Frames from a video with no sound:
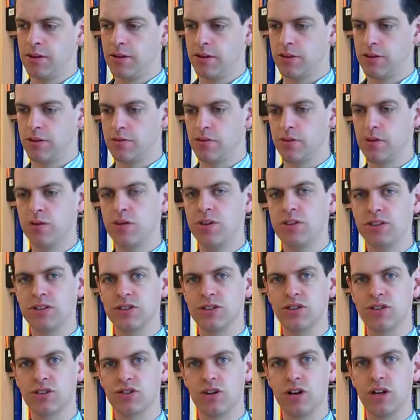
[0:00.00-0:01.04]
Through this
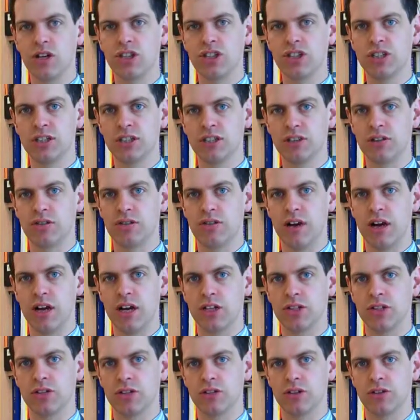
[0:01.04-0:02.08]
structured
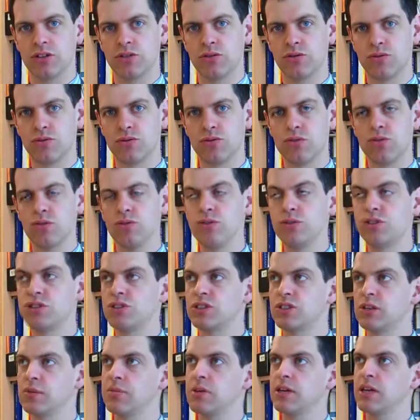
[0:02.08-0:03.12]
interaction, through
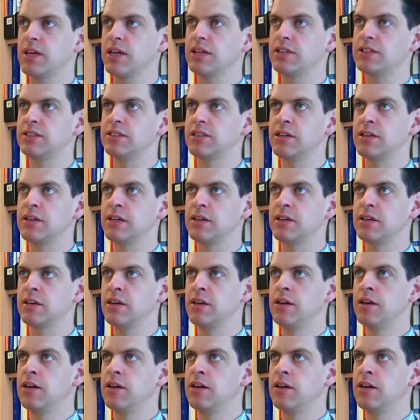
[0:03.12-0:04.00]
simulating